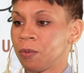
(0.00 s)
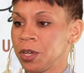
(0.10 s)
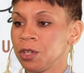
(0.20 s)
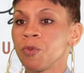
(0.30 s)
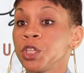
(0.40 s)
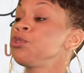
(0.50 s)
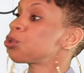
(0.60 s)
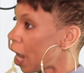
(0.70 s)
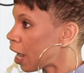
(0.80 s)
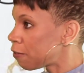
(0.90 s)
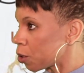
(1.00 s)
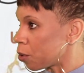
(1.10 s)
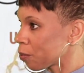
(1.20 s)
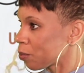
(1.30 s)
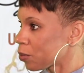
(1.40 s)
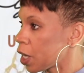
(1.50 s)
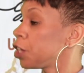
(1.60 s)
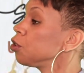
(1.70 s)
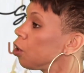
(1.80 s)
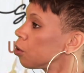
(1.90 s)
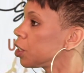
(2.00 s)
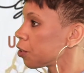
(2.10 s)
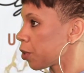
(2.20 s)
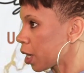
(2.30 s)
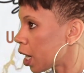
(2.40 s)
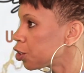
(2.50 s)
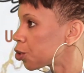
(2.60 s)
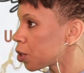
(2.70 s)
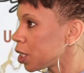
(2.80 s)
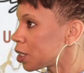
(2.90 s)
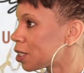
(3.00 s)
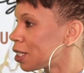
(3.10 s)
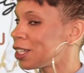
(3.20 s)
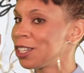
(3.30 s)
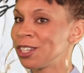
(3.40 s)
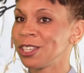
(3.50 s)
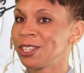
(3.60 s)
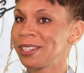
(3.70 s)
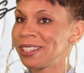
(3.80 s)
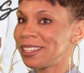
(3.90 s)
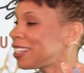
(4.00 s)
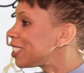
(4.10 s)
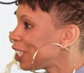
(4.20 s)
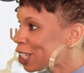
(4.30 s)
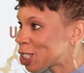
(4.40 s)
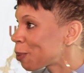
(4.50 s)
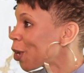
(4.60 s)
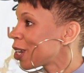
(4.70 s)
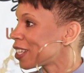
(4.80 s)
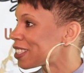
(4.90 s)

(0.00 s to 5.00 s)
we do. When you travel and you go to different countries, it's the experience.